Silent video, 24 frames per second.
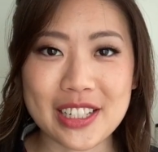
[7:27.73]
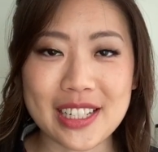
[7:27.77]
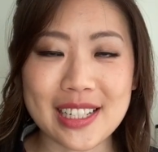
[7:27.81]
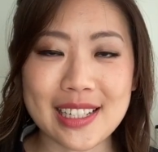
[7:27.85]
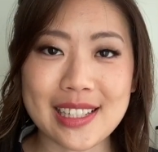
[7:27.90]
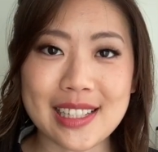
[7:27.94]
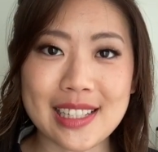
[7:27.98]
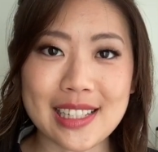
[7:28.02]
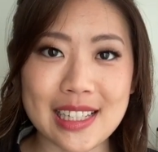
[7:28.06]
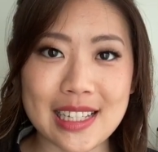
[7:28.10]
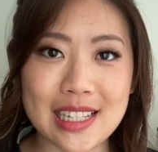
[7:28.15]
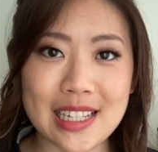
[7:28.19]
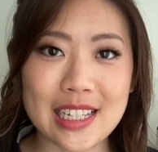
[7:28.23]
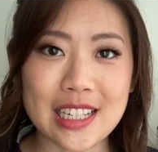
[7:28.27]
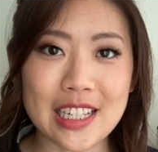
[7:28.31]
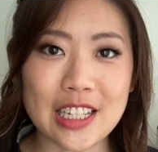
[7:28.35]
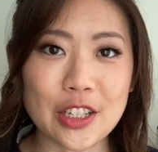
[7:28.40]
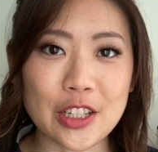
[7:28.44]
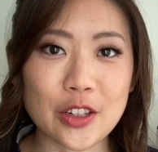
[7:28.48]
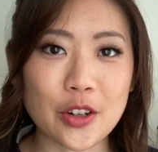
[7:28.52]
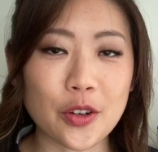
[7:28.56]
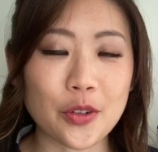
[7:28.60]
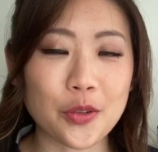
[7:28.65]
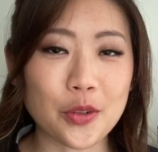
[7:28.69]
to see,
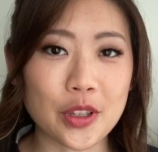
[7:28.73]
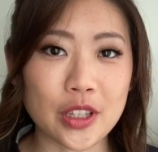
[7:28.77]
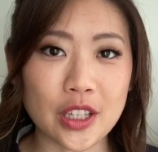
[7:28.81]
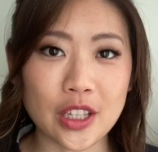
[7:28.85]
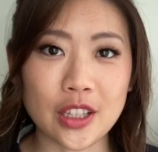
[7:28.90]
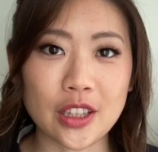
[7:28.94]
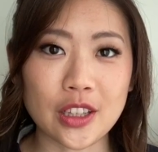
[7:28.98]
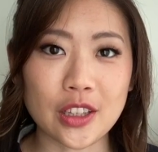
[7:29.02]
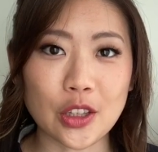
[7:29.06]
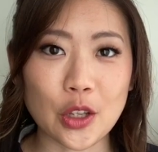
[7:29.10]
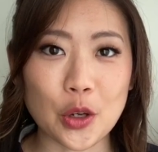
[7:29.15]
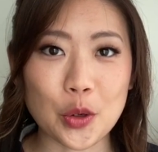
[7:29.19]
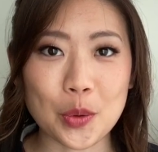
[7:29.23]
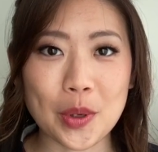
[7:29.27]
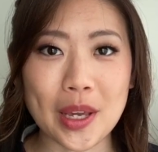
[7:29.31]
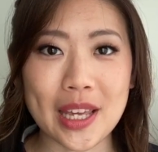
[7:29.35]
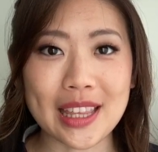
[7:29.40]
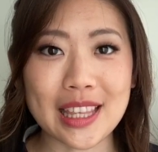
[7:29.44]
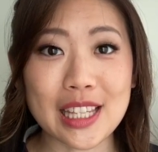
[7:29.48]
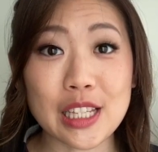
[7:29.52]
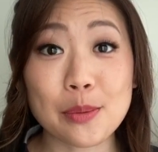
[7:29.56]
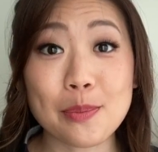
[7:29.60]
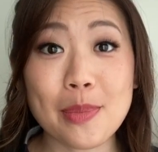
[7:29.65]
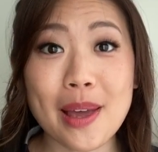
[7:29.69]
you know, if we can locate
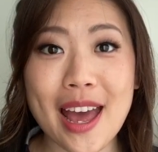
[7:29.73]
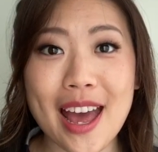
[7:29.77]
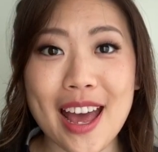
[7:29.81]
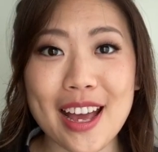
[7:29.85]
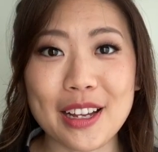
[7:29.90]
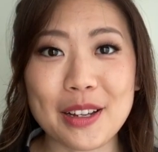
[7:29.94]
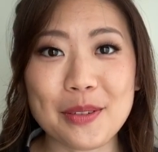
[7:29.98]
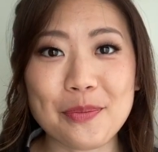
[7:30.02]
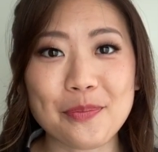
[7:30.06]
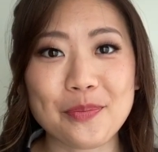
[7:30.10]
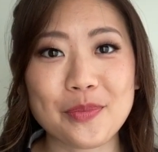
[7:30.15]
this bag?